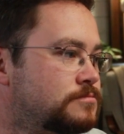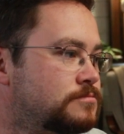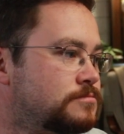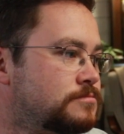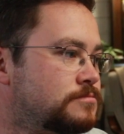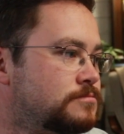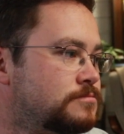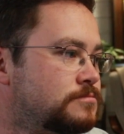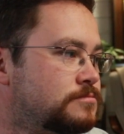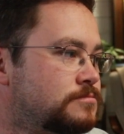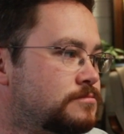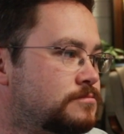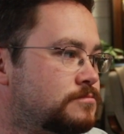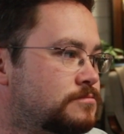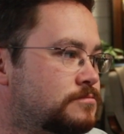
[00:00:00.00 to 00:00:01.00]

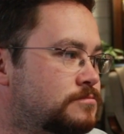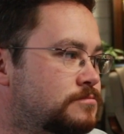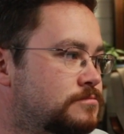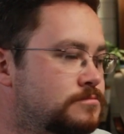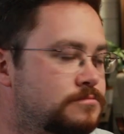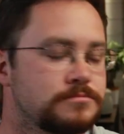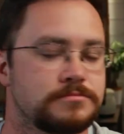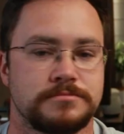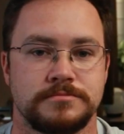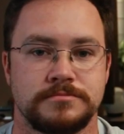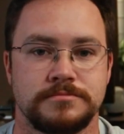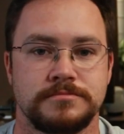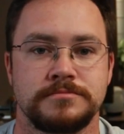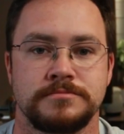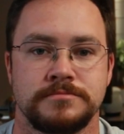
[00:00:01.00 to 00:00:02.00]

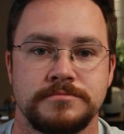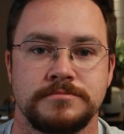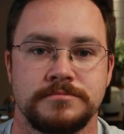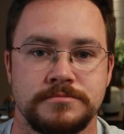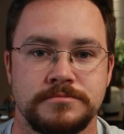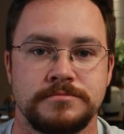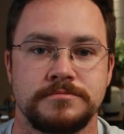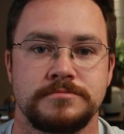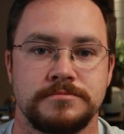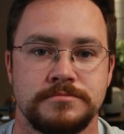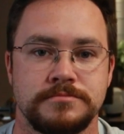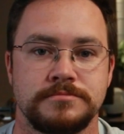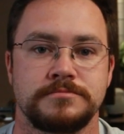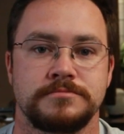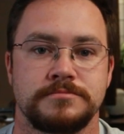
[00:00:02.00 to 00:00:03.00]

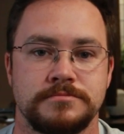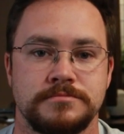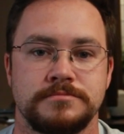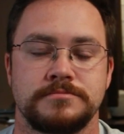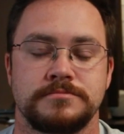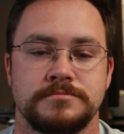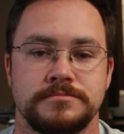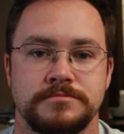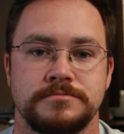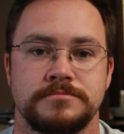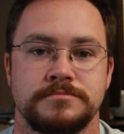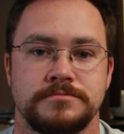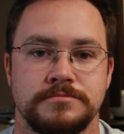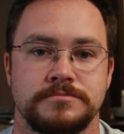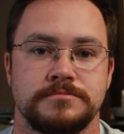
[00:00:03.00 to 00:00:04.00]

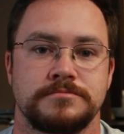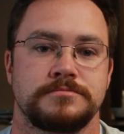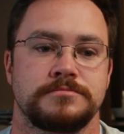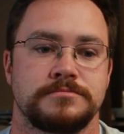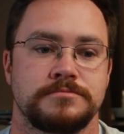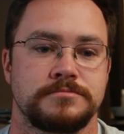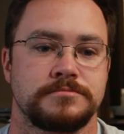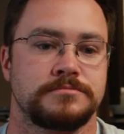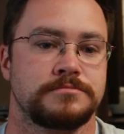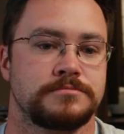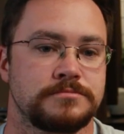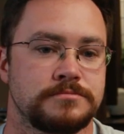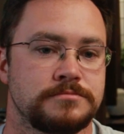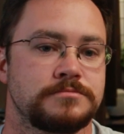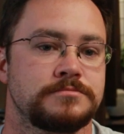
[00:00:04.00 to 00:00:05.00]

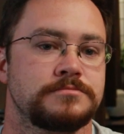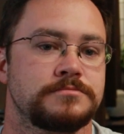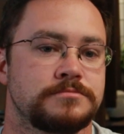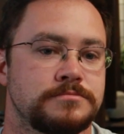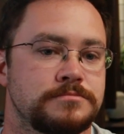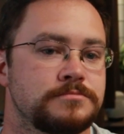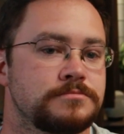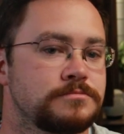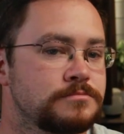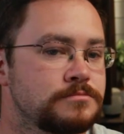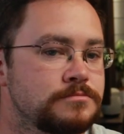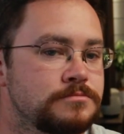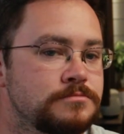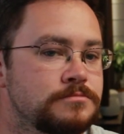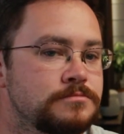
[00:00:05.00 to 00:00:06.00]

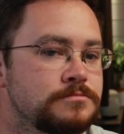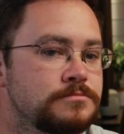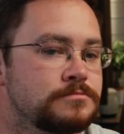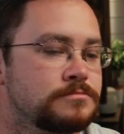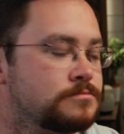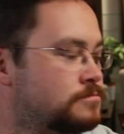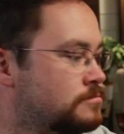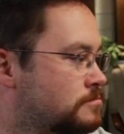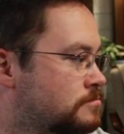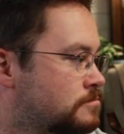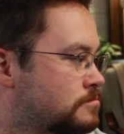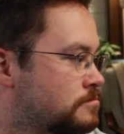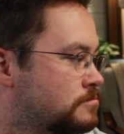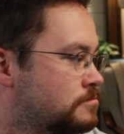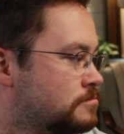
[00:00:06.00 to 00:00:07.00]

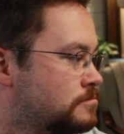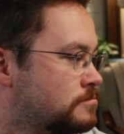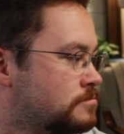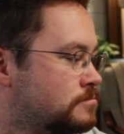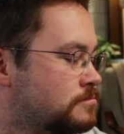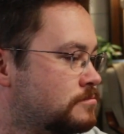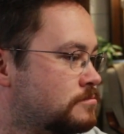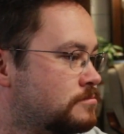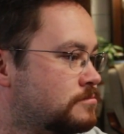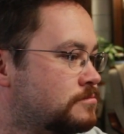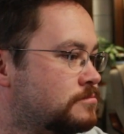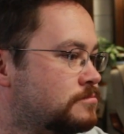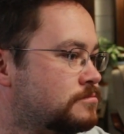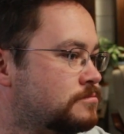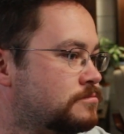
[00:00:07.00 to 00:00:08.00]
The person shown says nothing.